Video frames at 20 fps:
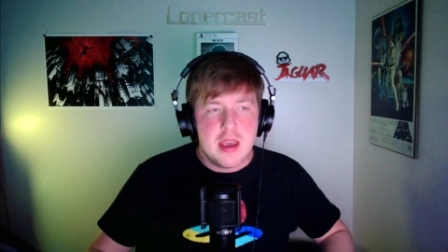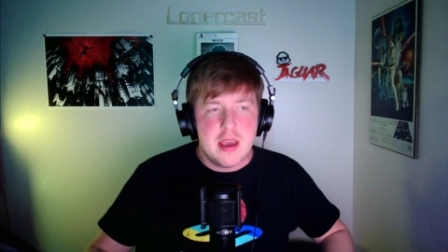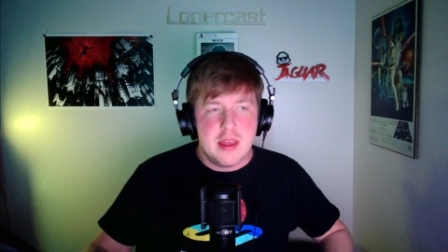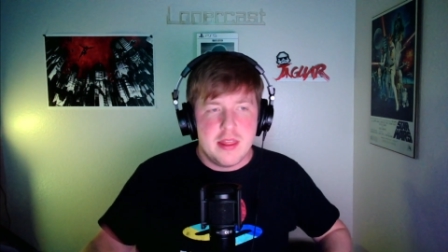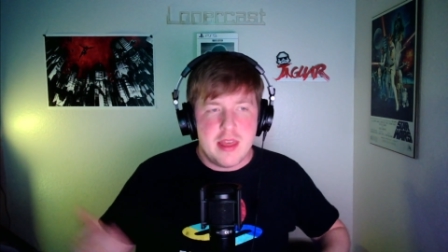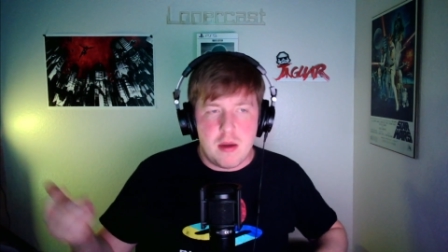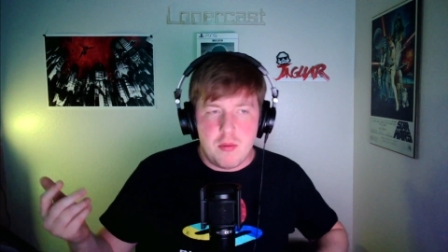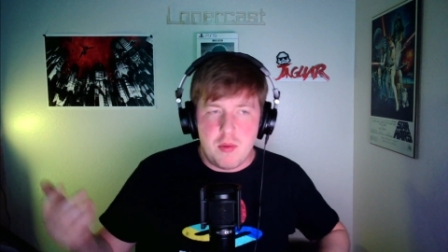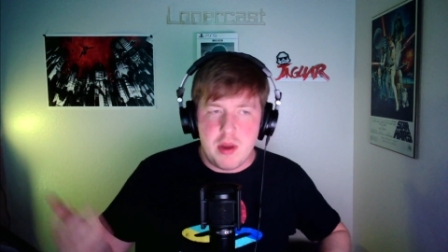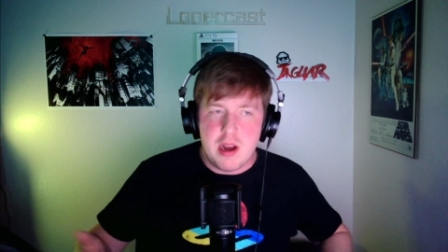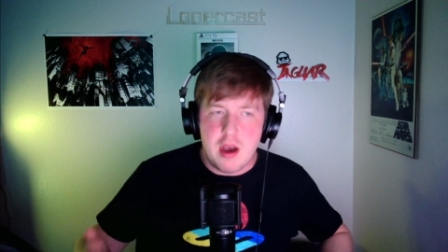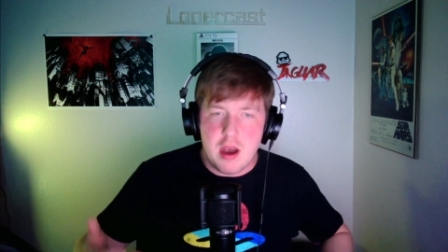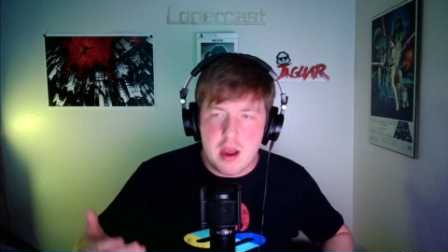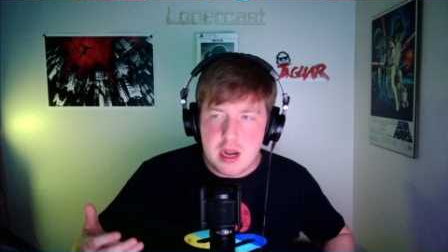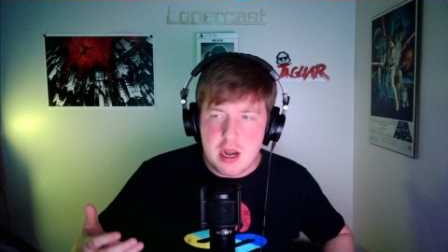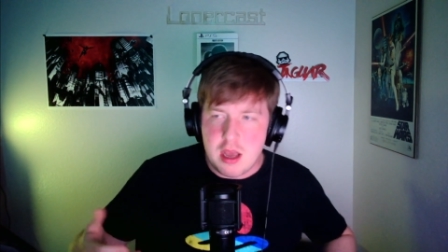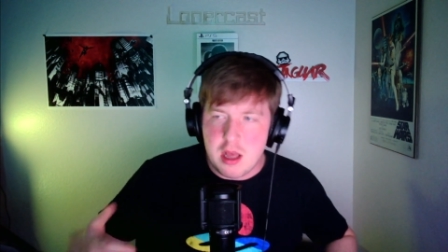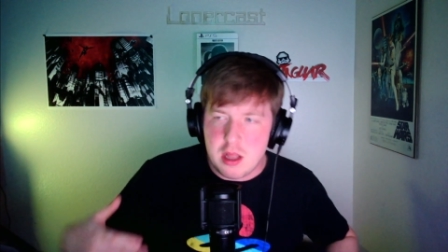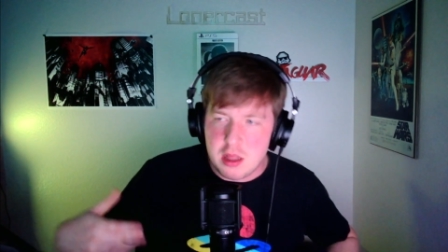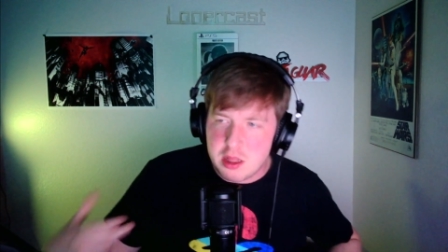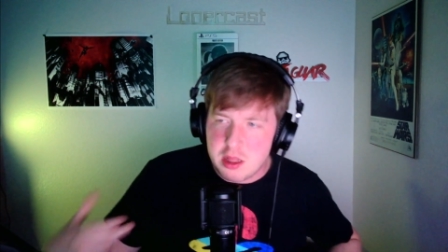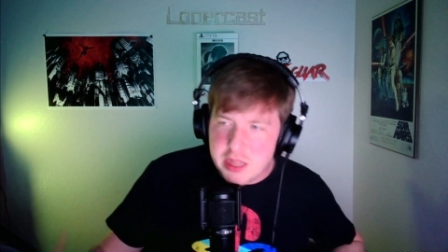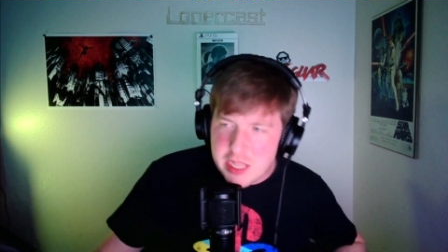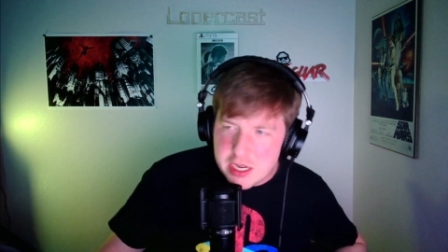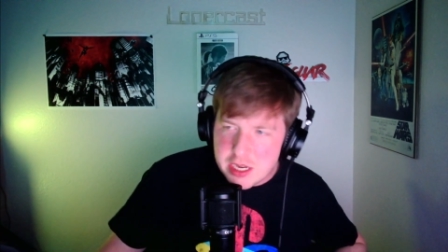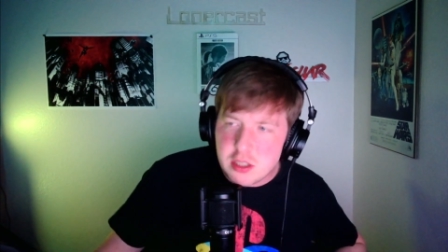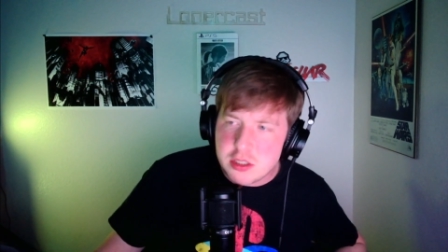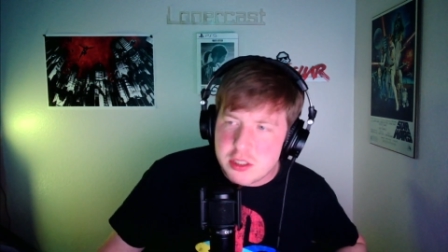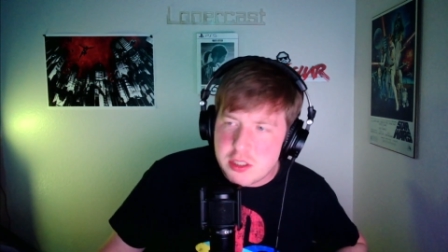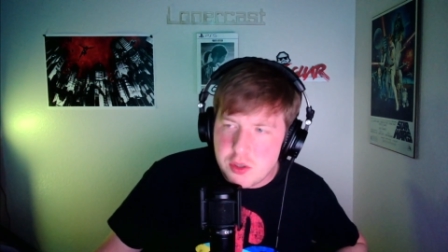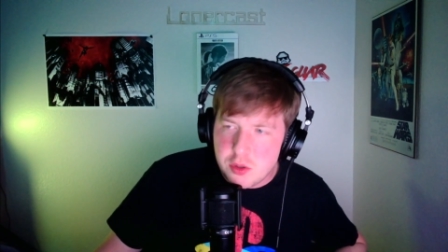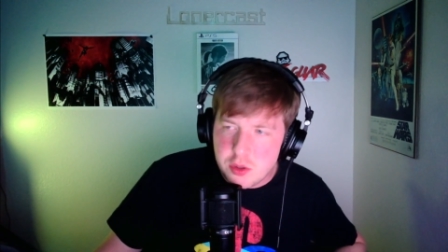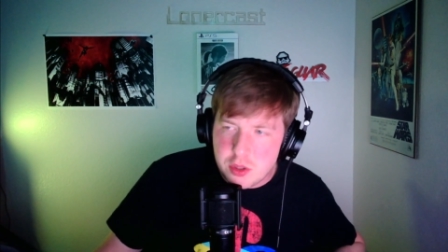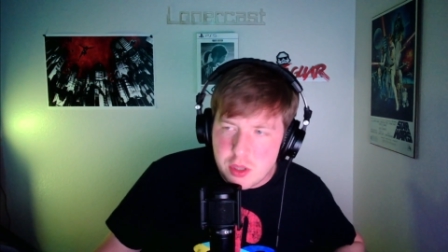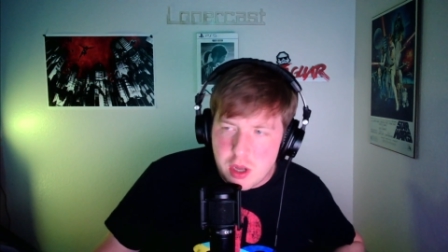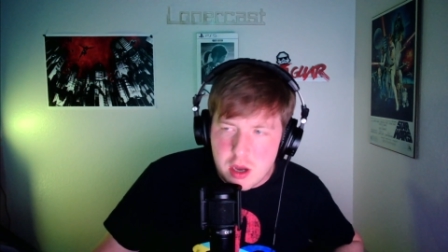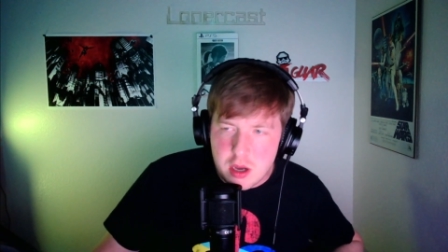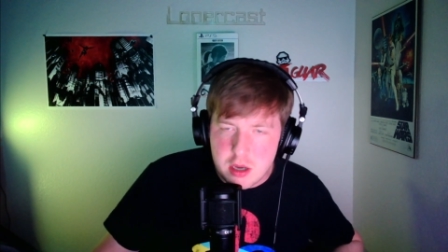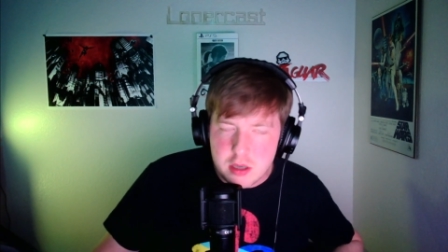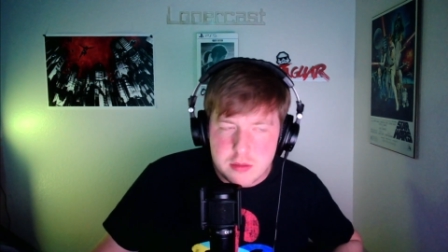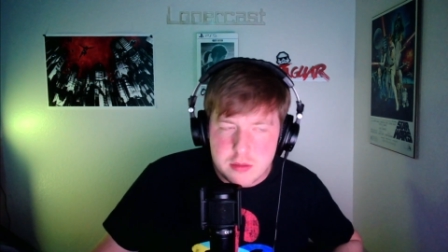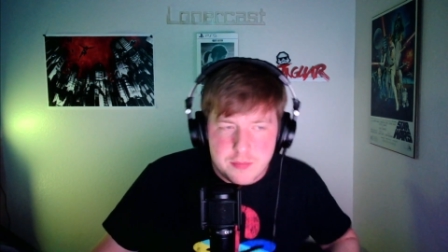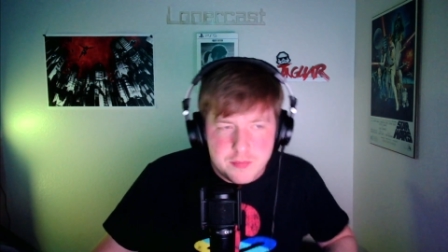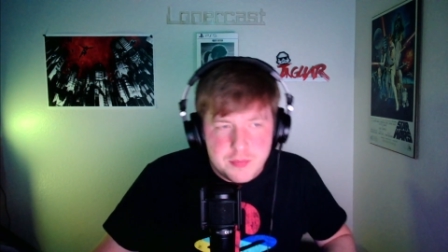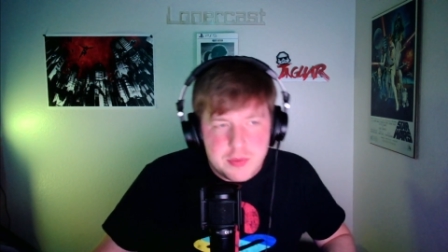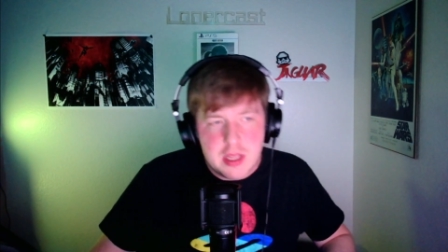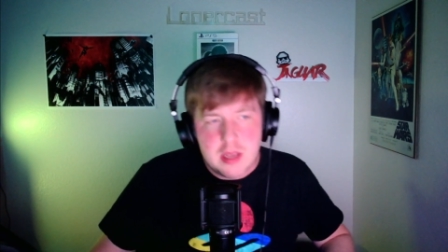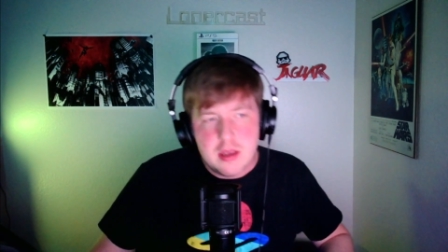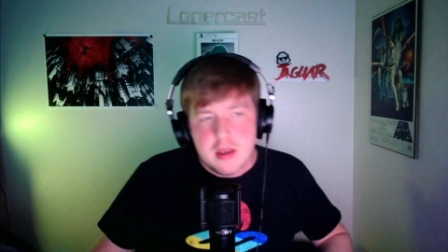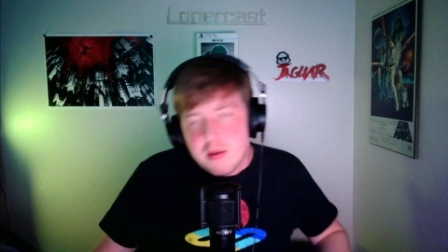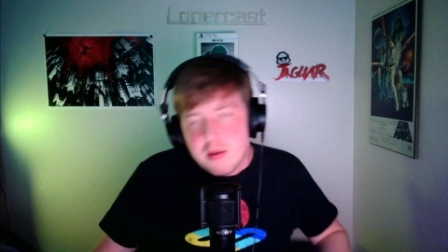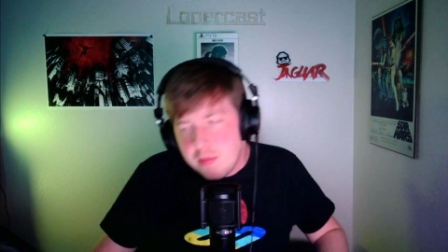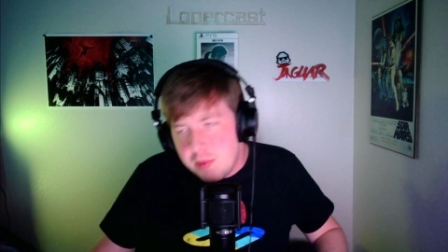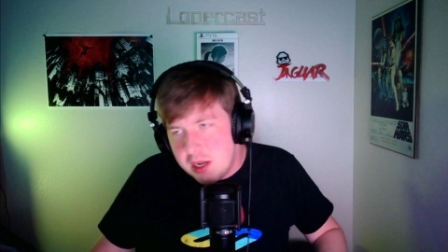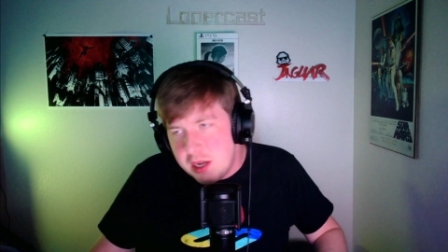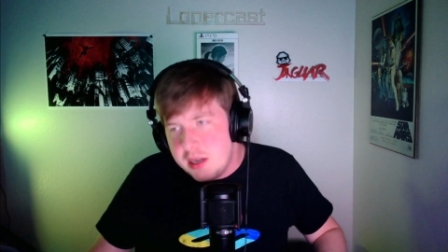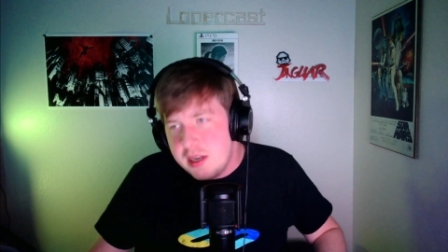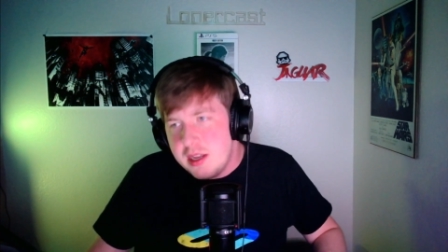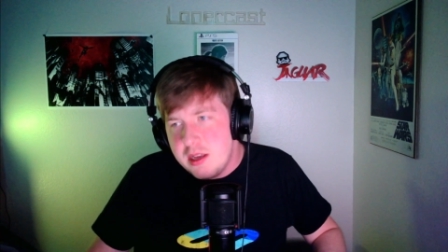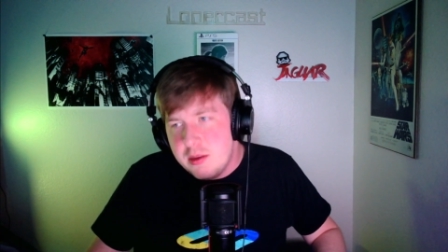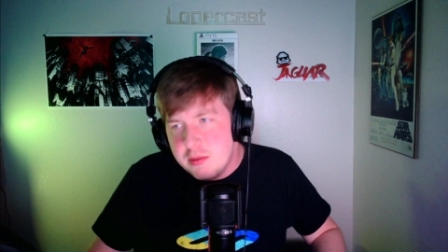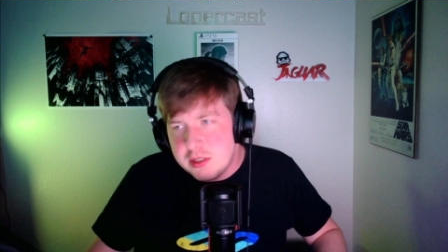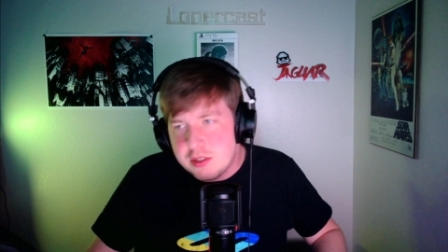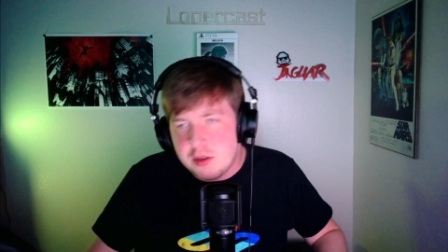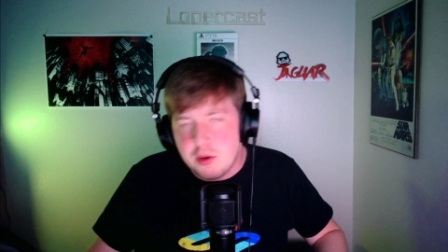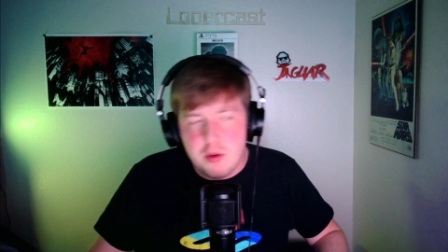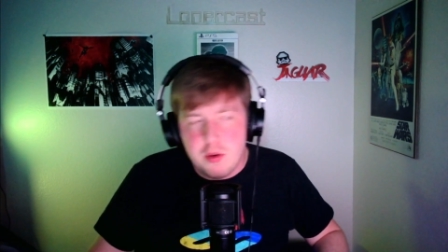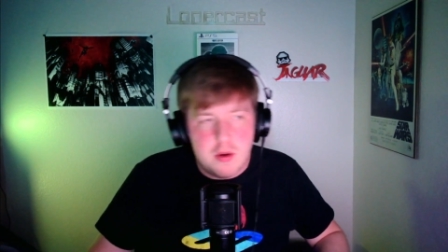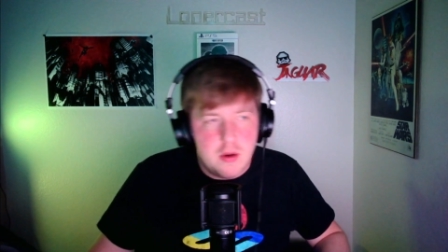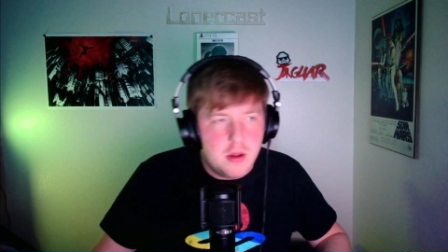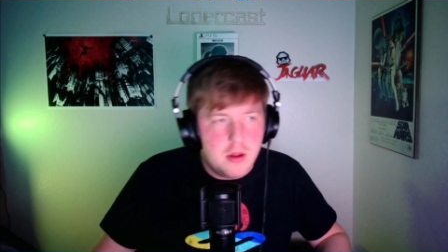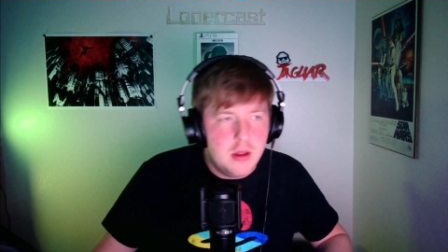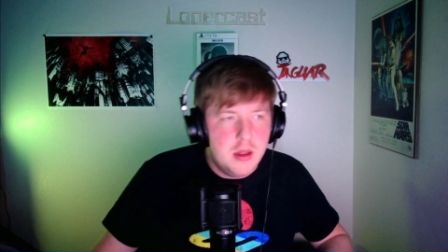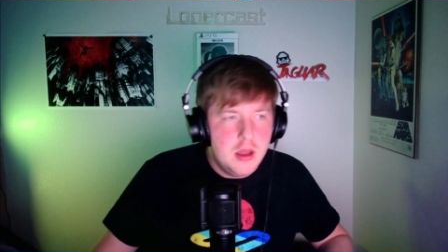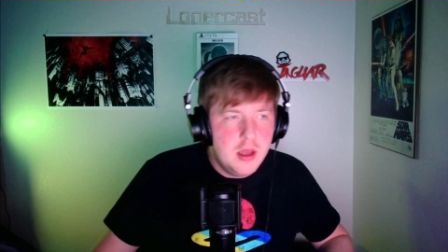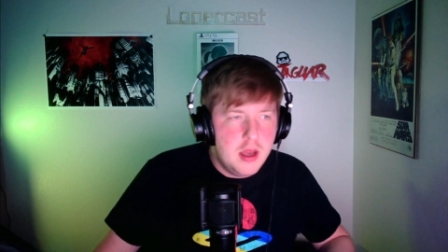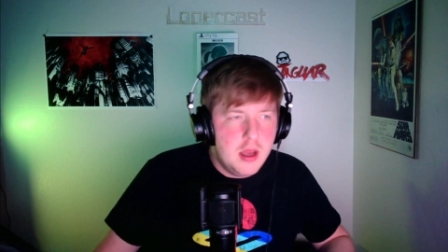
that went on a little too long, but it was cool.